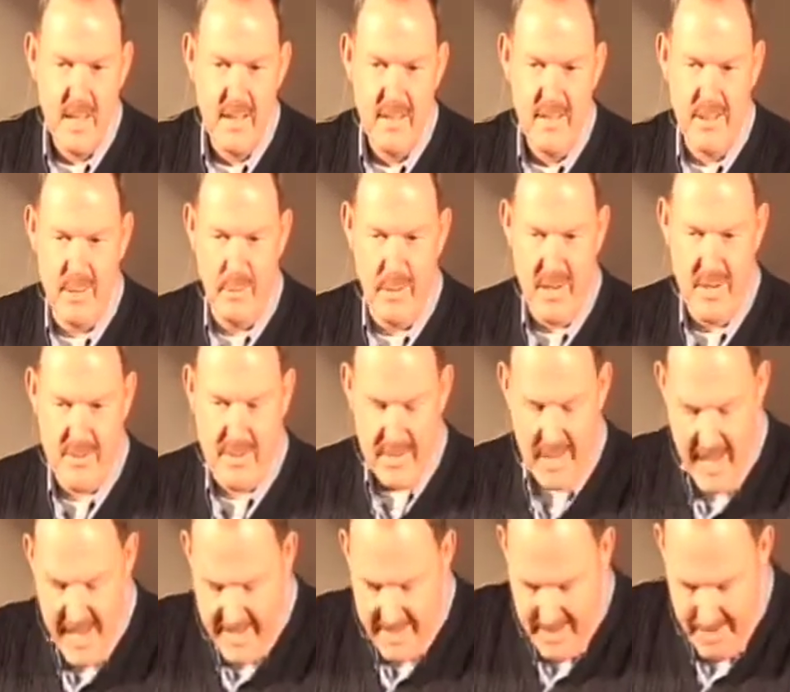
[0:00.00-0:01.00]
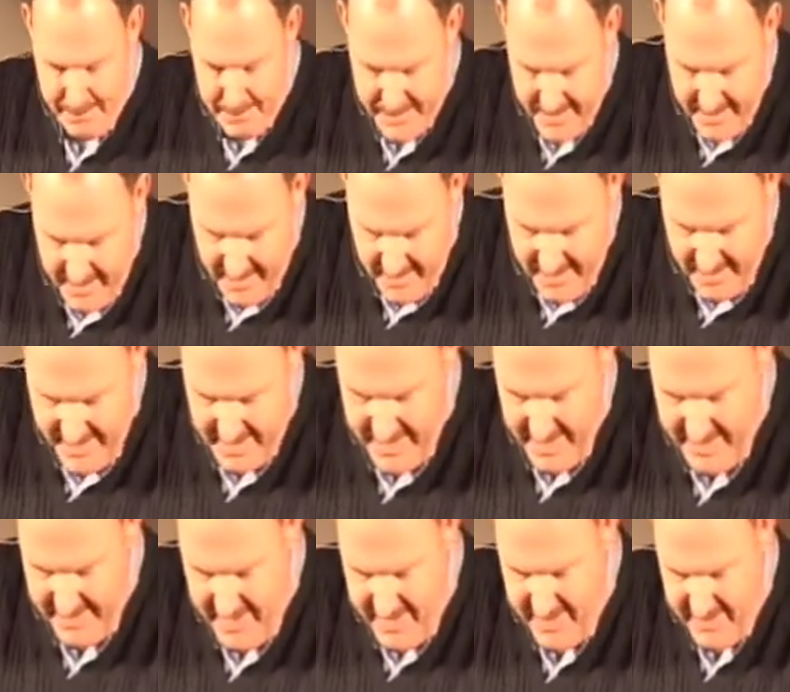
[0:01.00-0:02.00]
You know what it's like up there, and,
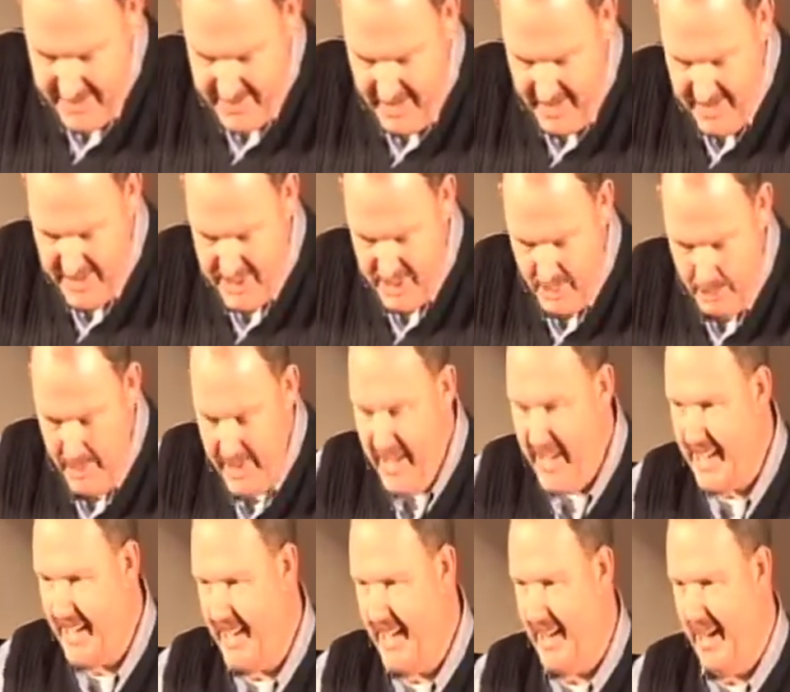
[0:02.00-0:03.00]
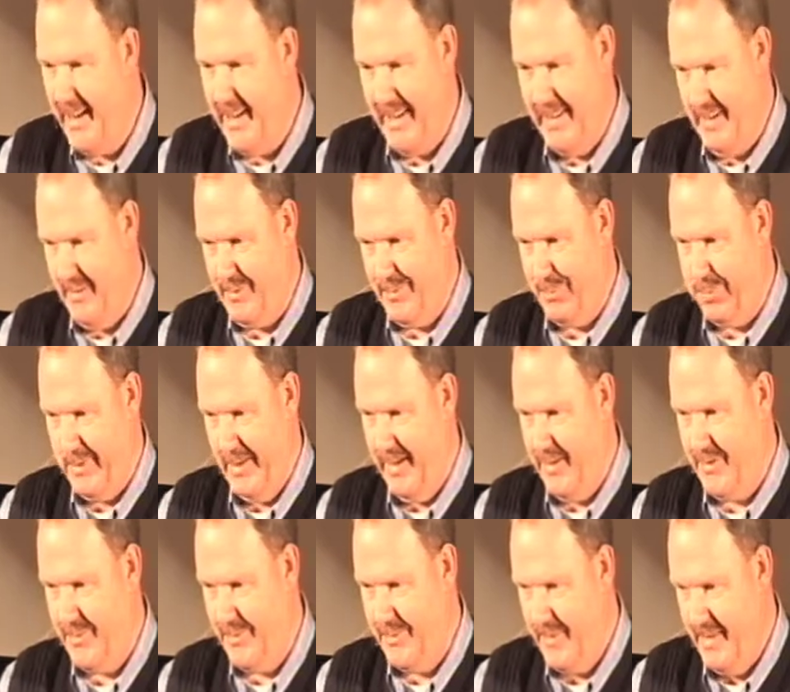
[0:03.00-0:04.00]
and they decided, you know, we need to get out of this
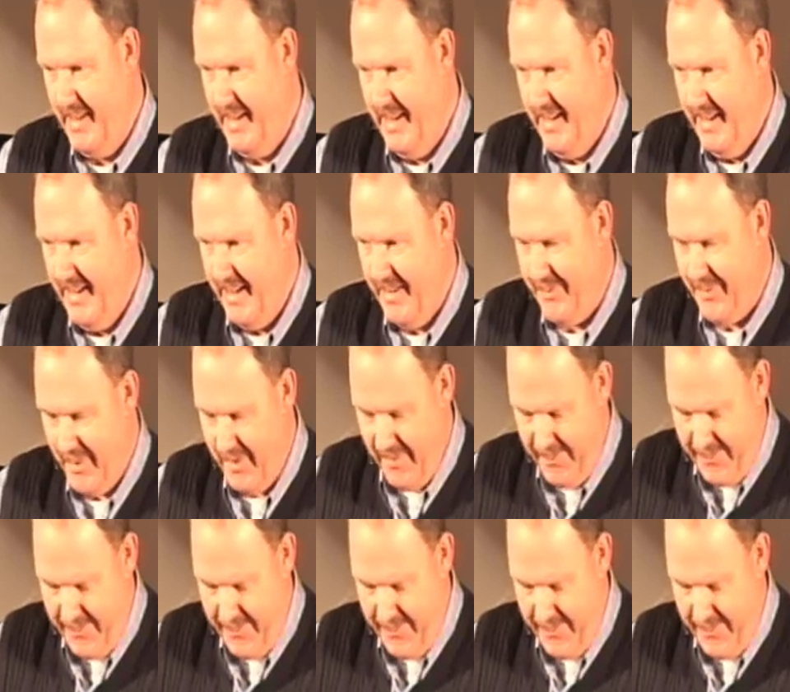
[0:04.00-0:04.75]
place for a